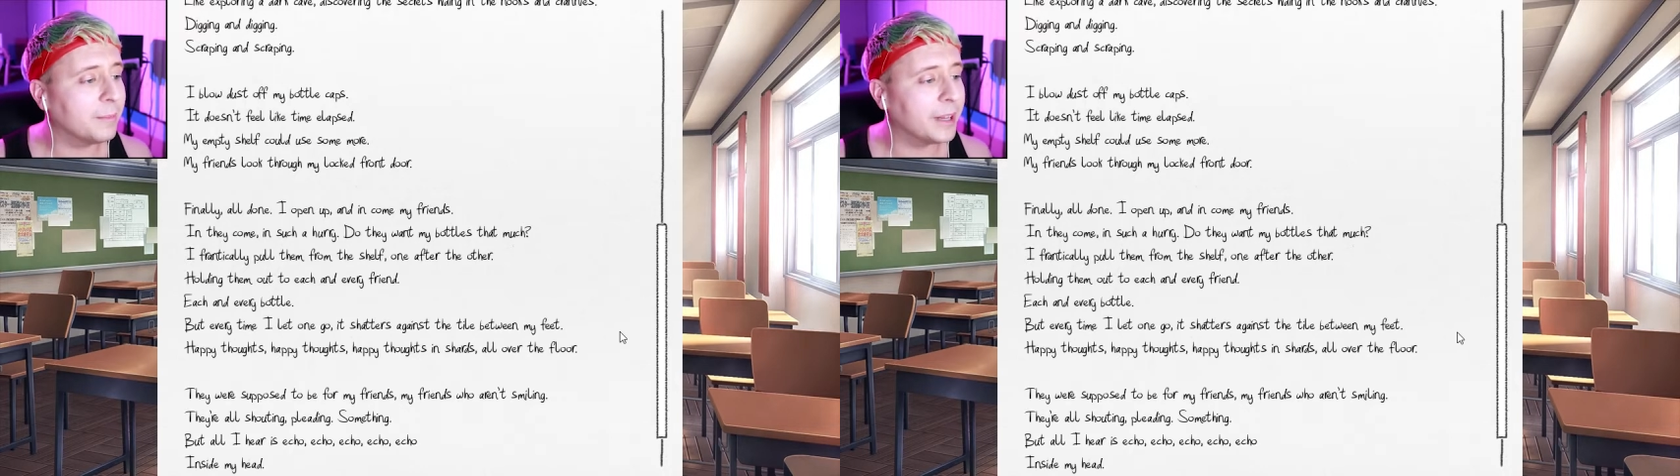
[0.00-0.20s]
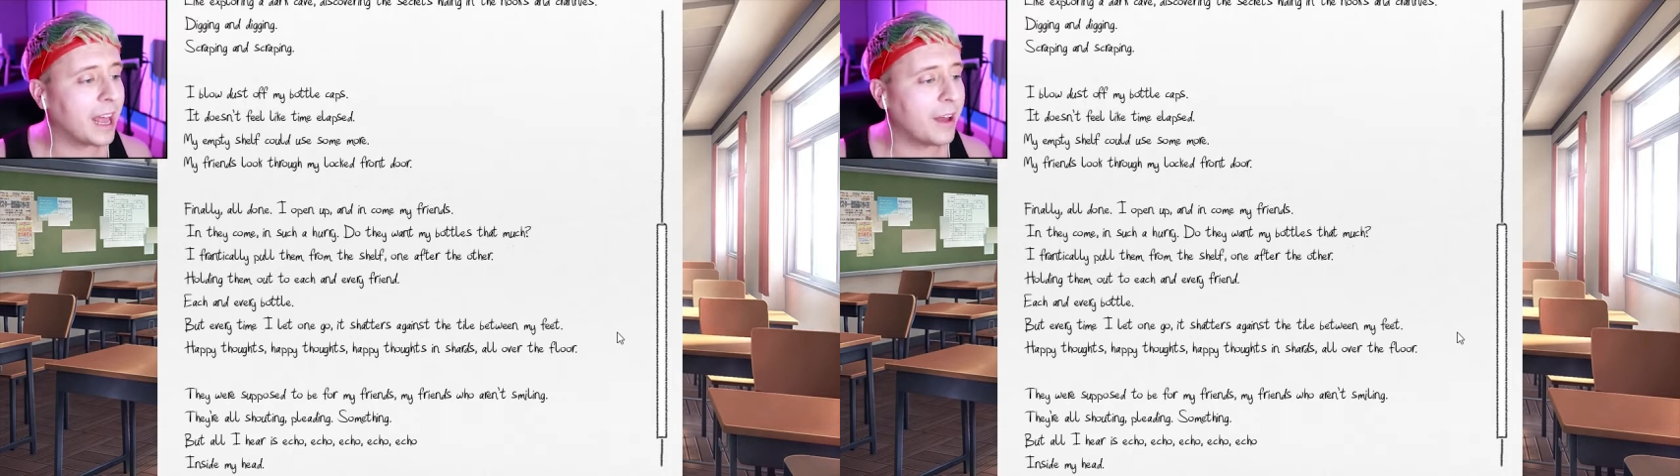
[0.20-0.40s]

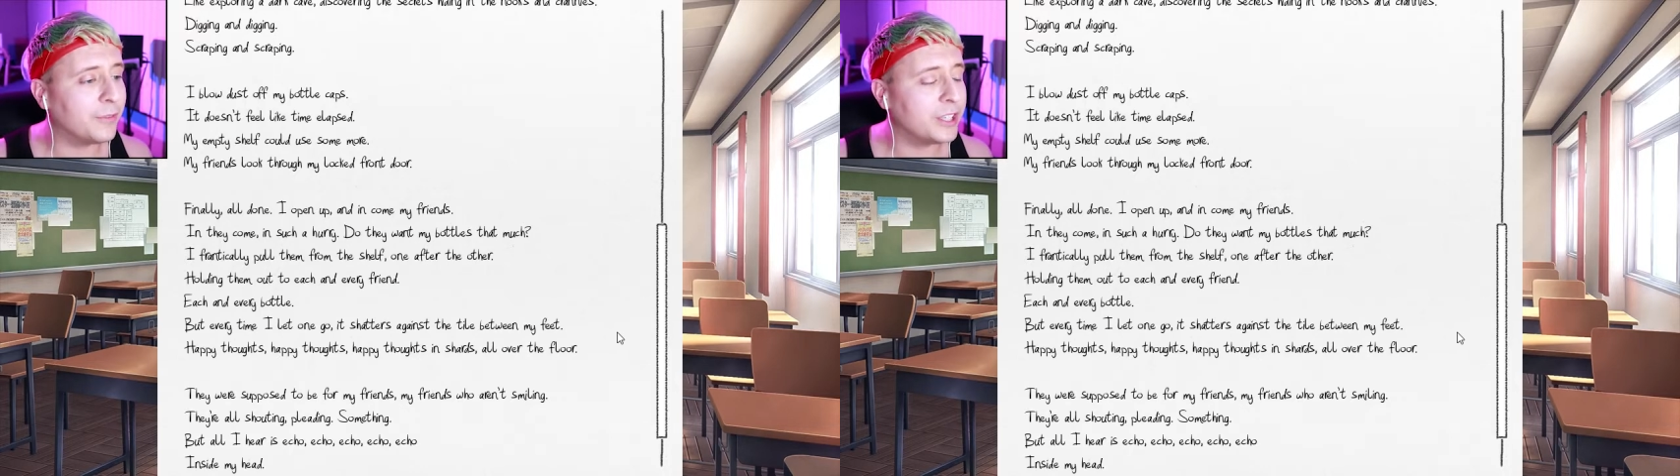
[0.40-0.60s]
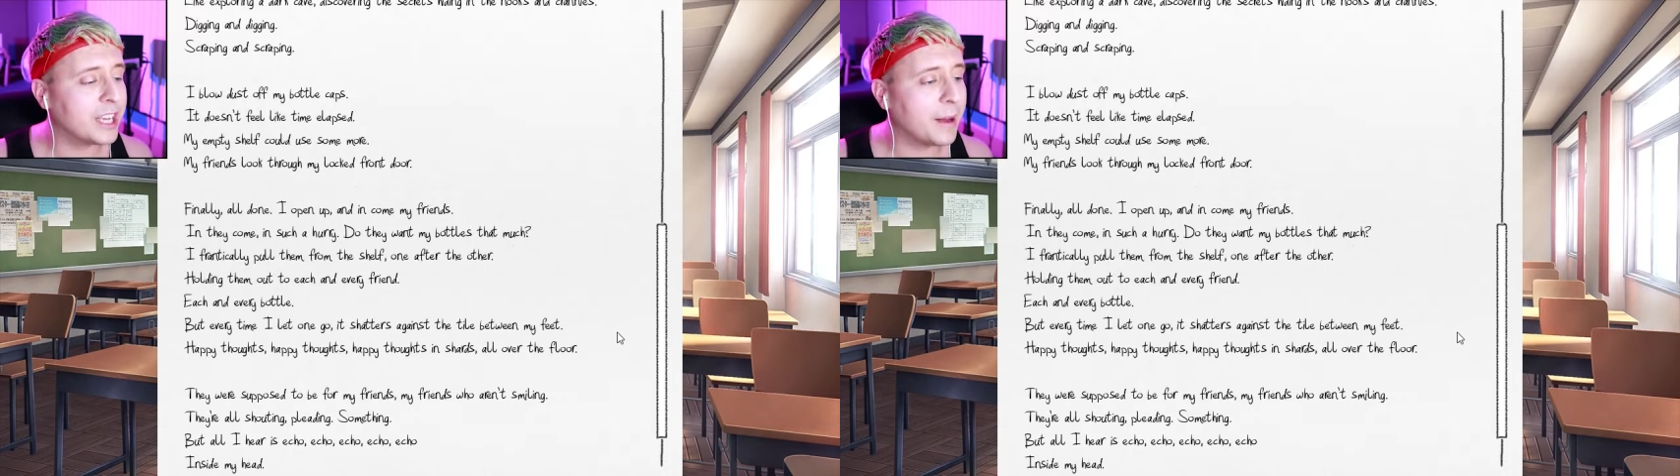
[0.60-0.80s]
but
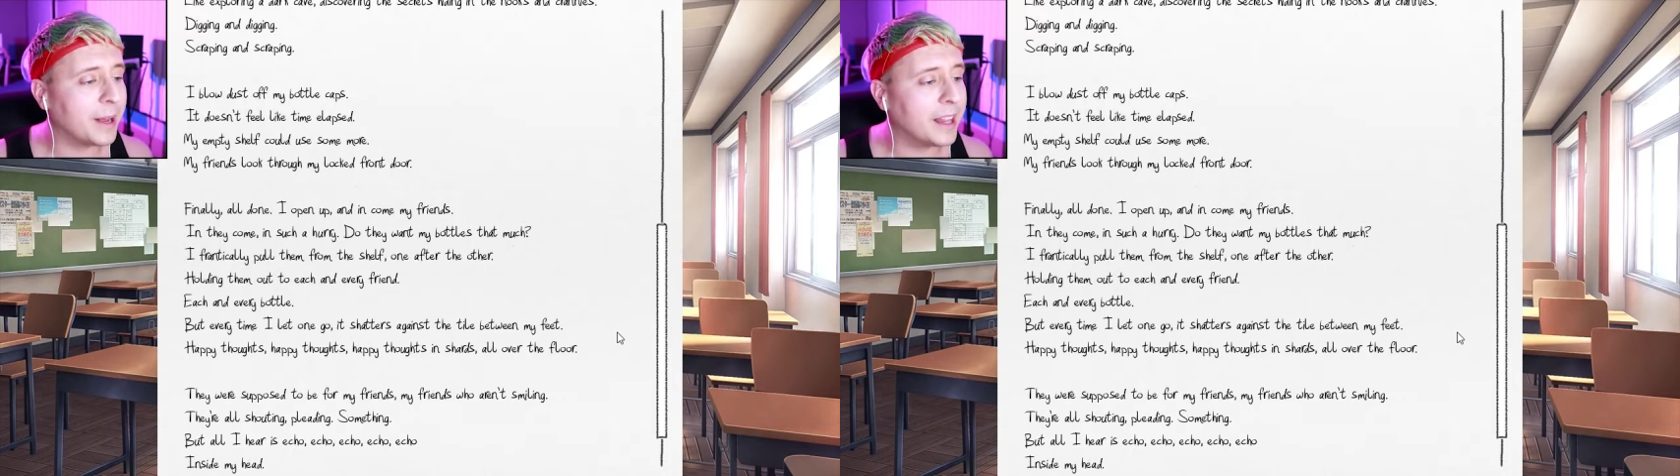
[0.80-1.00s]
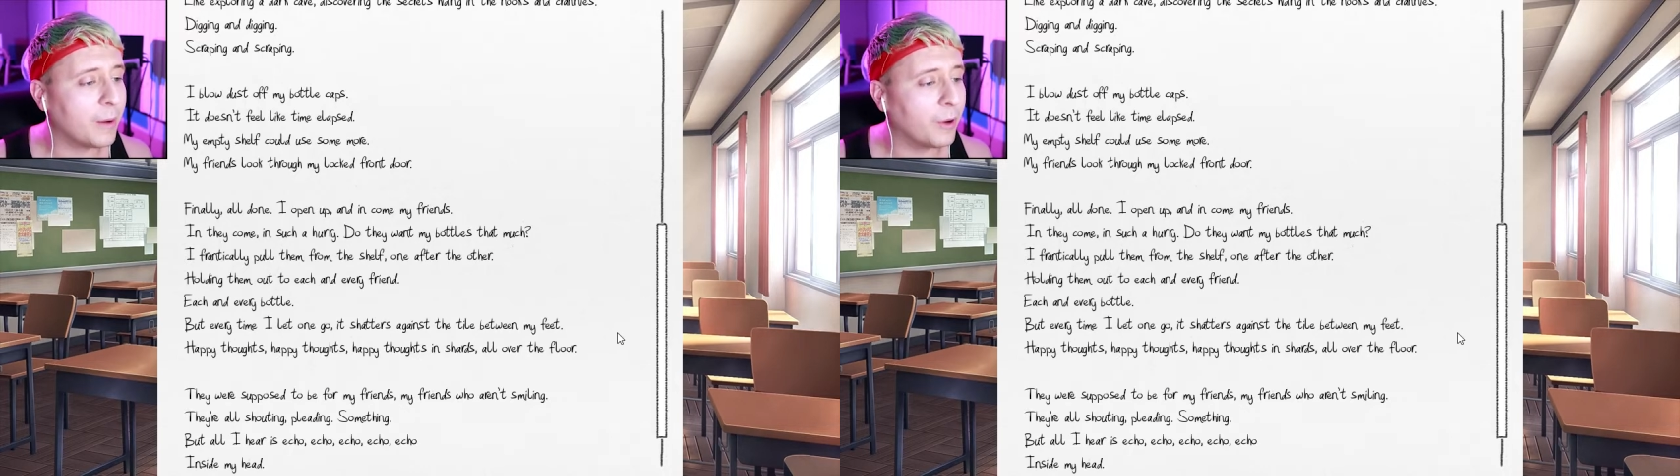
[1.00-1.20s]
every time
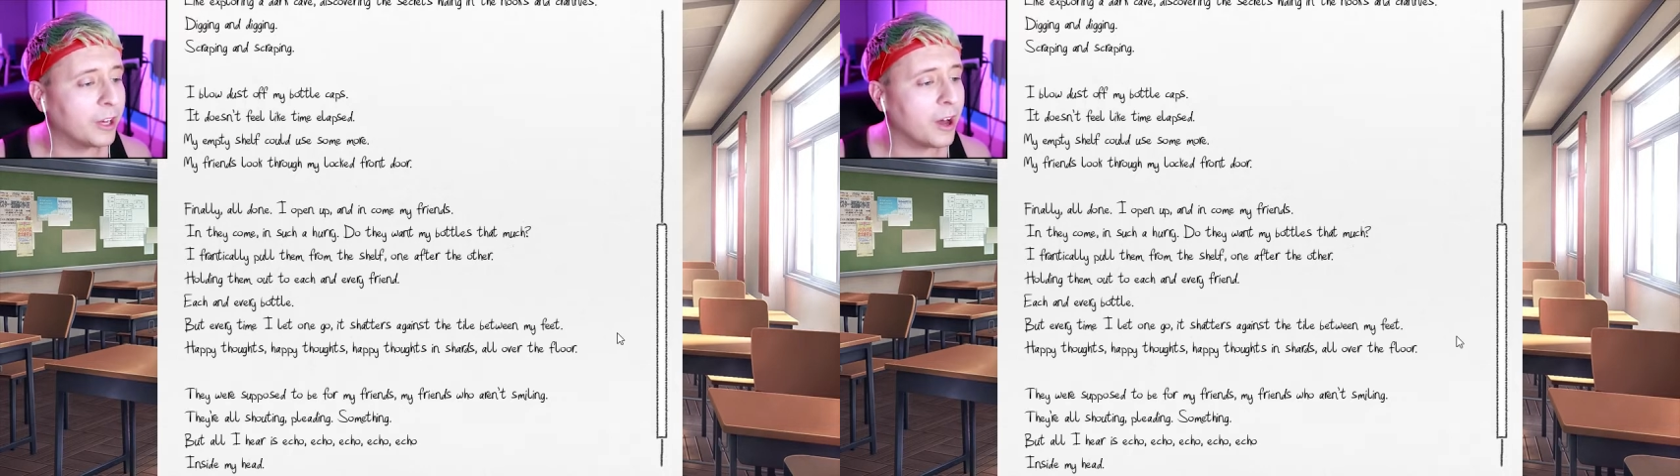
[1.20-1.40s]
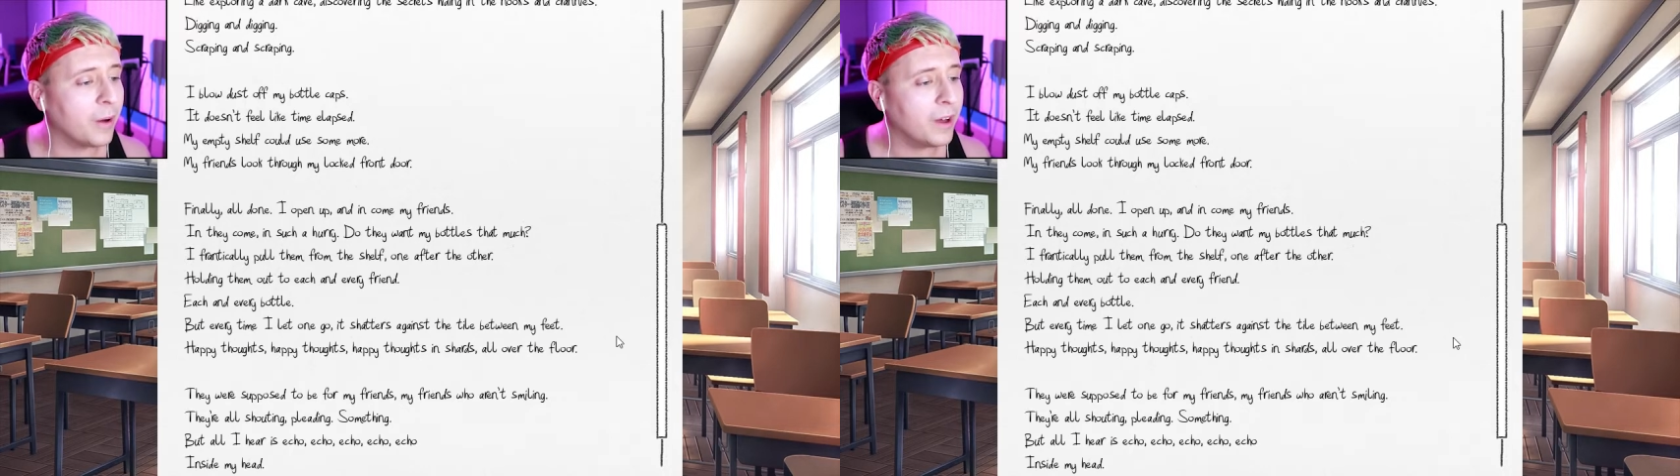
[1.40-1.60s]
I let one
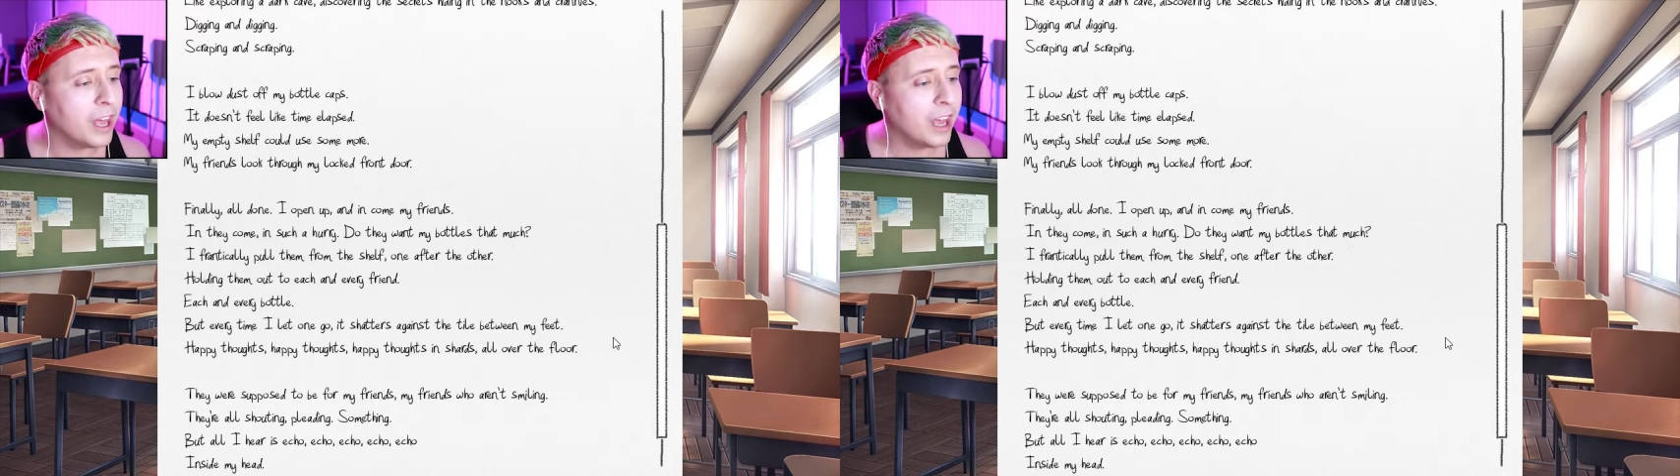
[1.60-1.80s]
go,